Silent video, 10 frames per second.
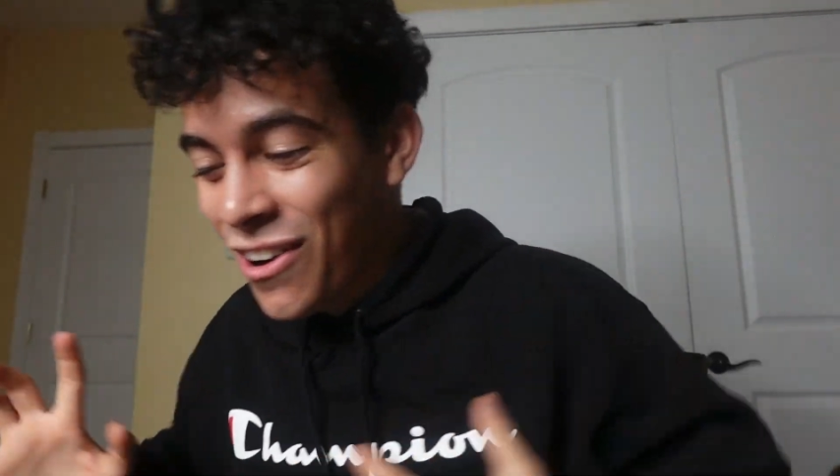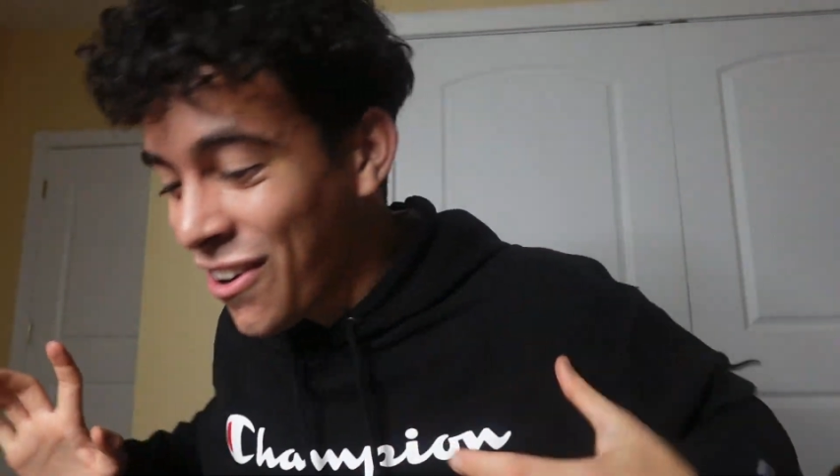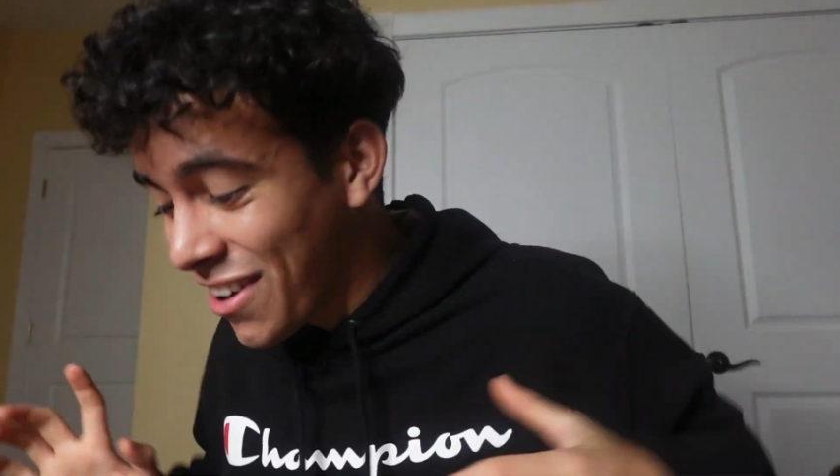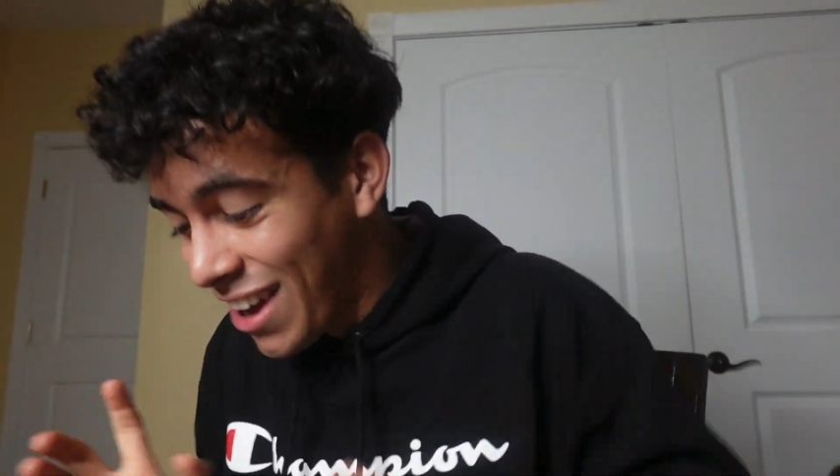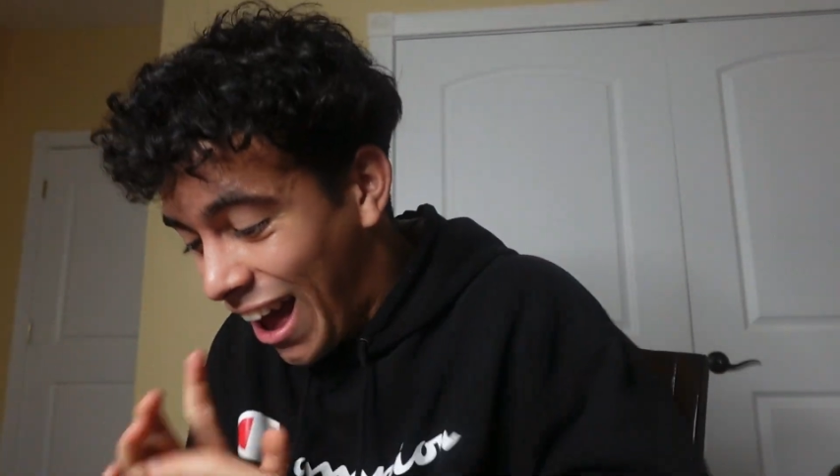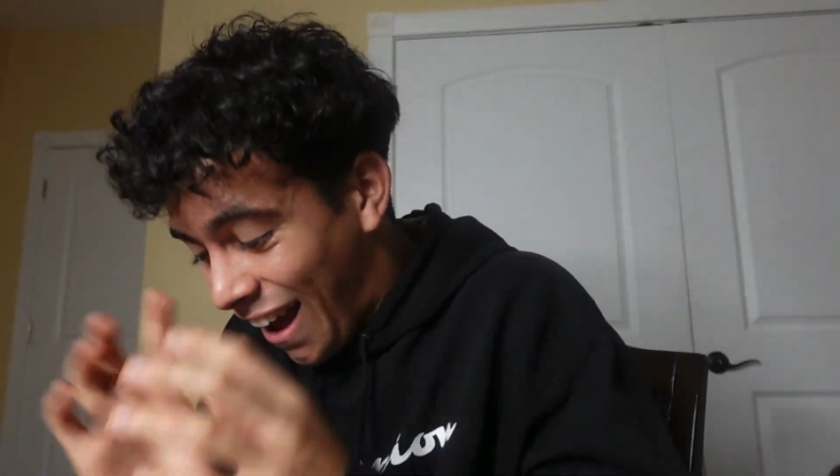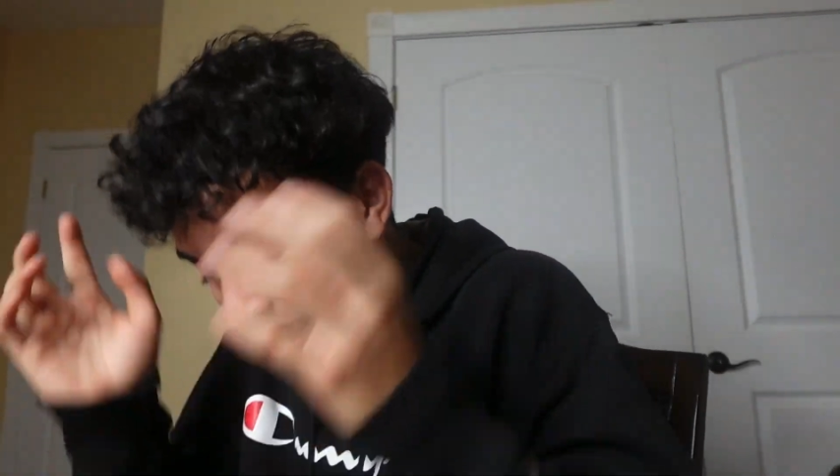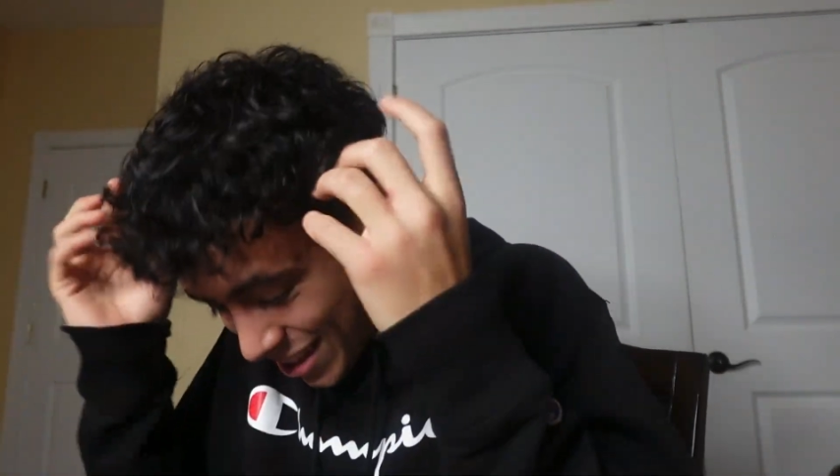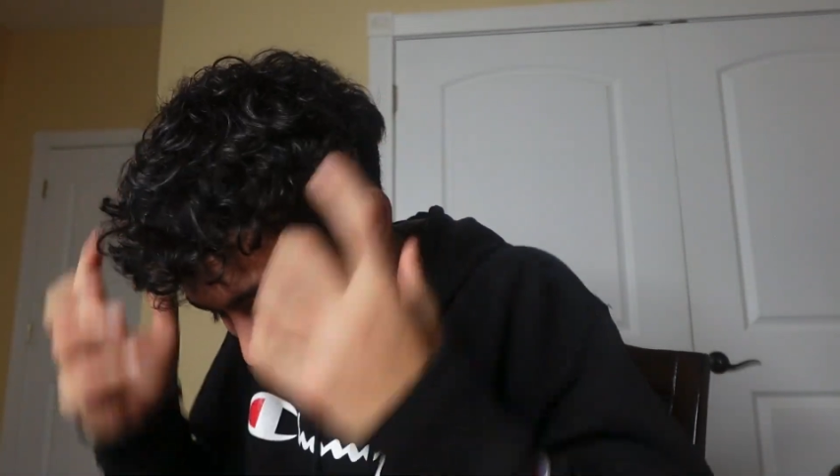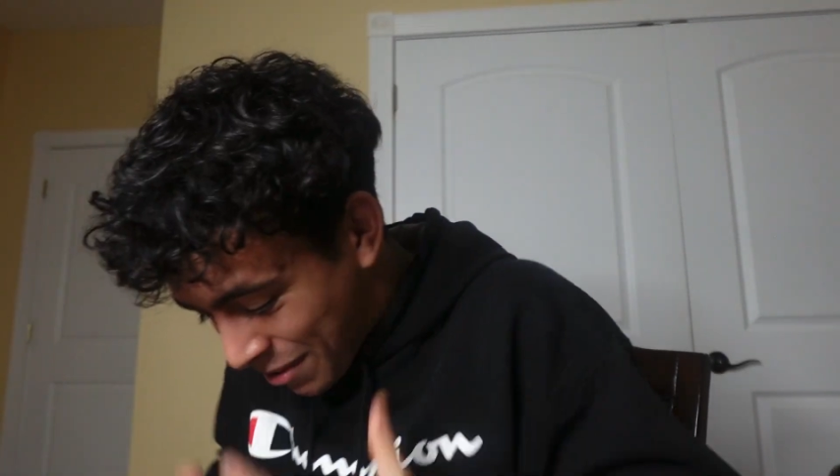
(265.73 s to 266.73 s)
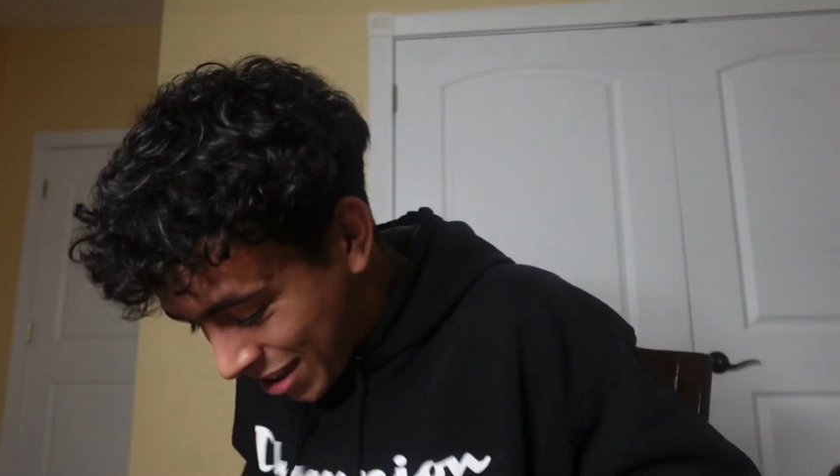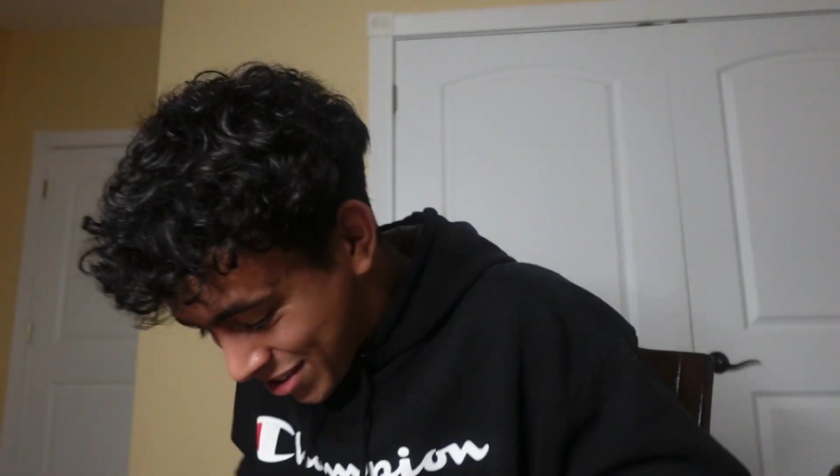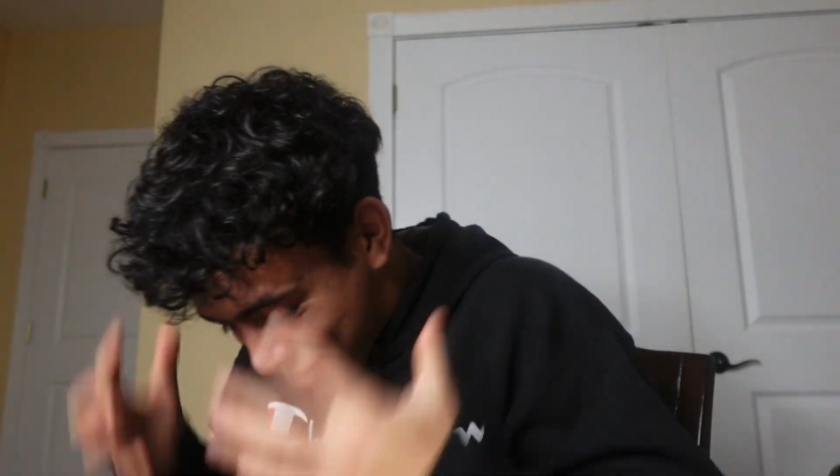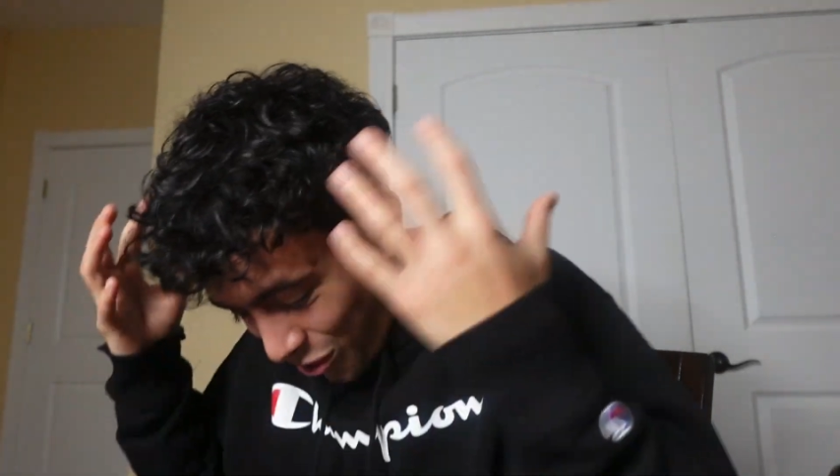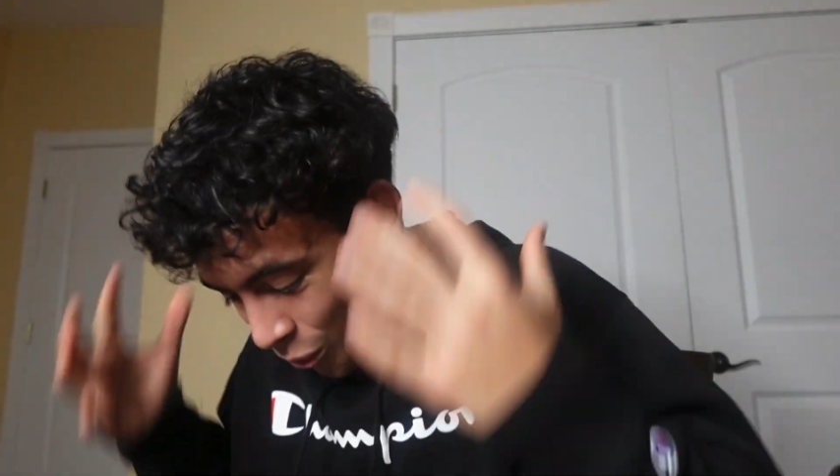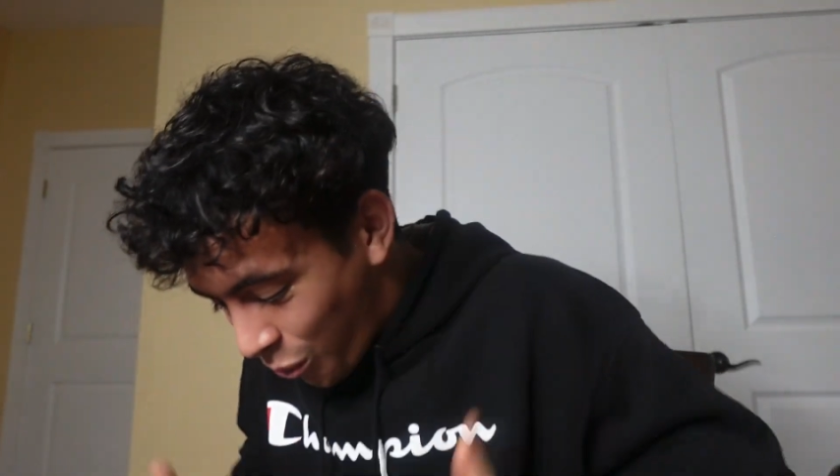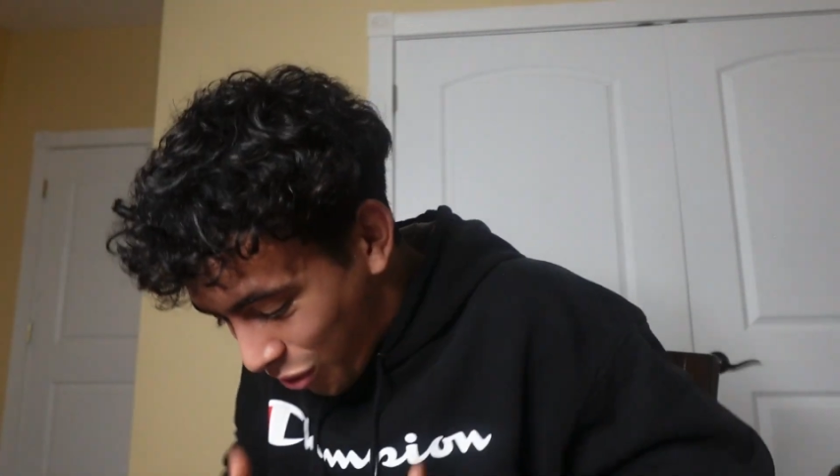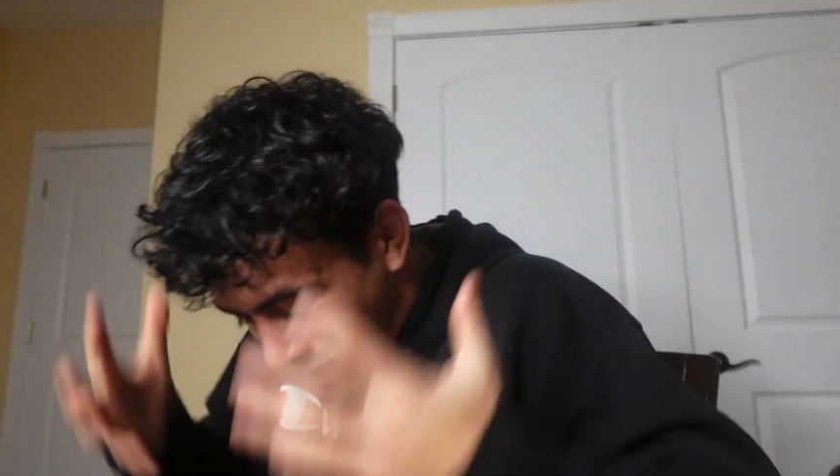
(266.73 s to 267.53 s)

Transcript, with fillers: heart, in my soul.